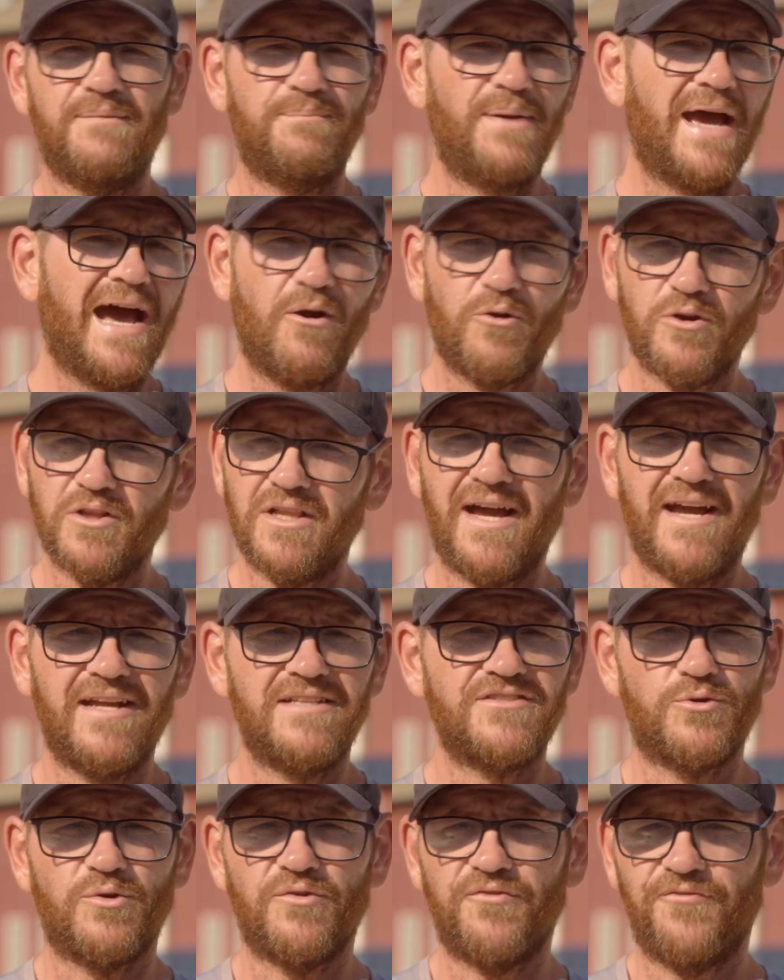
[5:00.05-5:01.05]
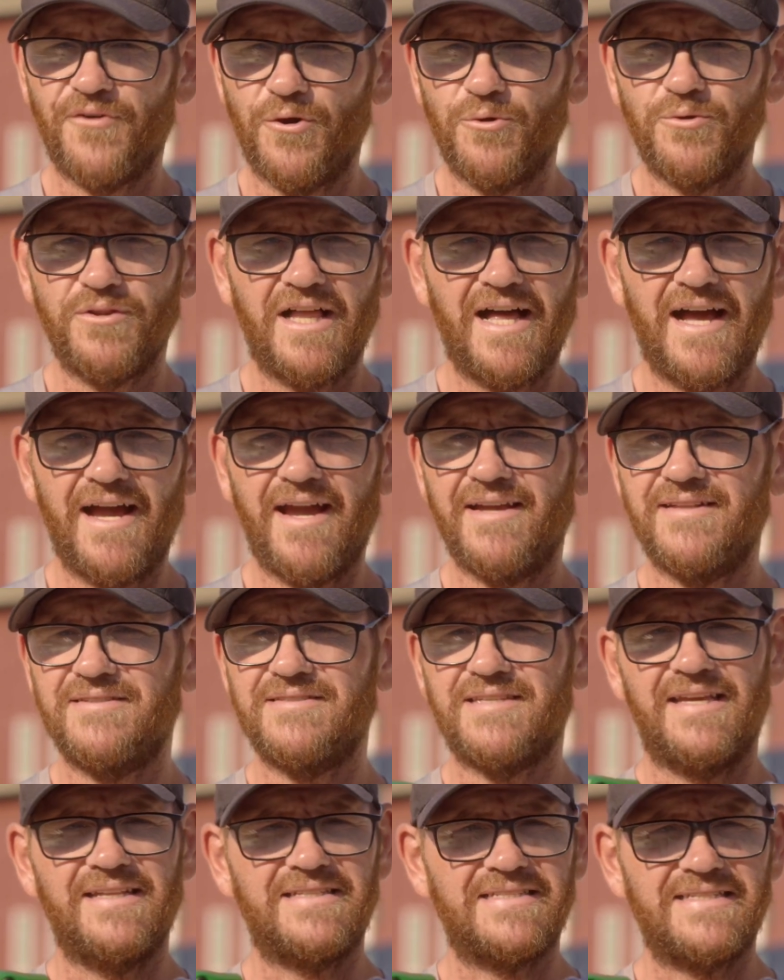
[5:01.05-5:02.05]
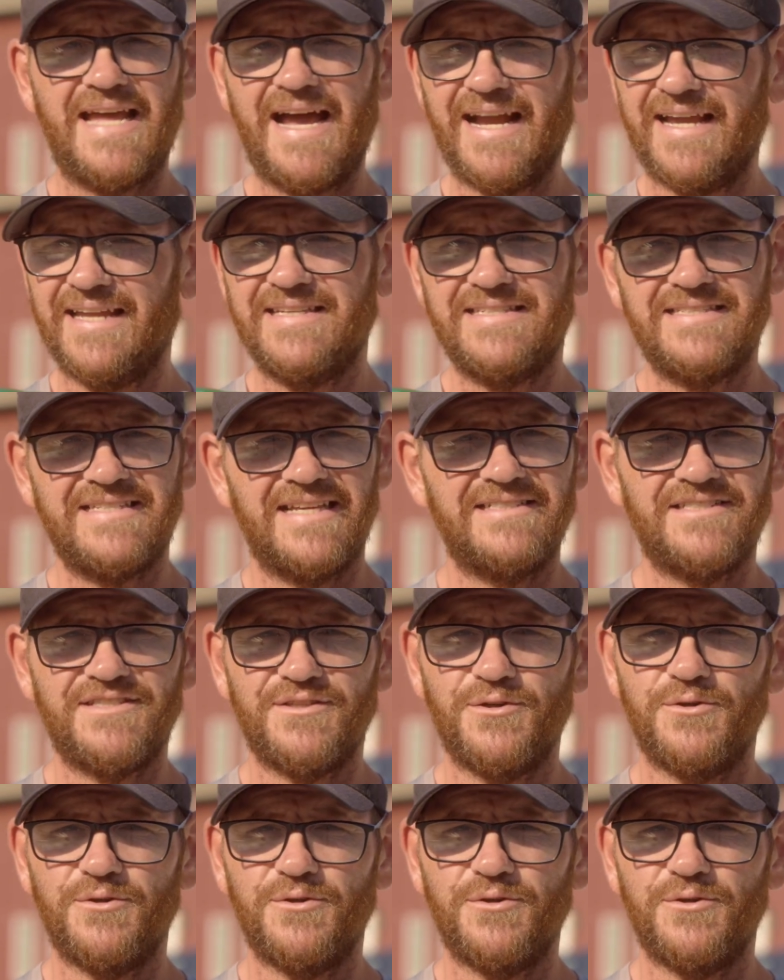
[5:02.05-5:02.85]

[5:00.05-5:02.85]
and power lines or phone lines. It's not going to sense